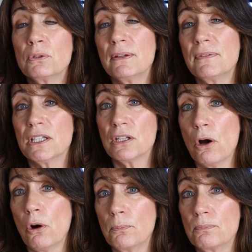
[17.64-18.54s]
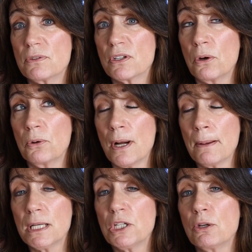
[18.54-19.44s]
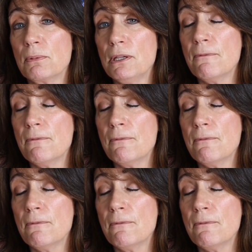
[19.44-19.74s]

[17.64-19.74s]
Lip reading: of you living in the home. So I'm going to